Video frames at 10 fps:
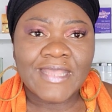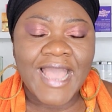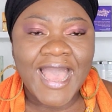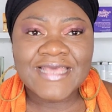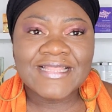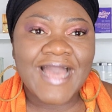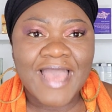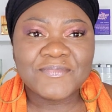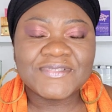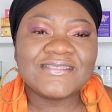
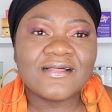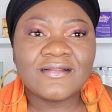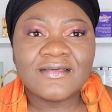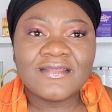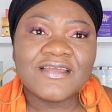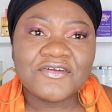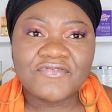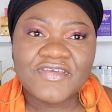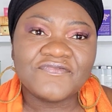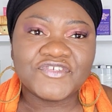I'm still in a
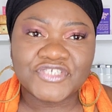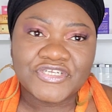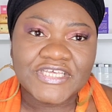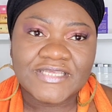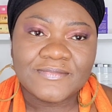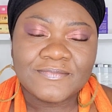grief journey.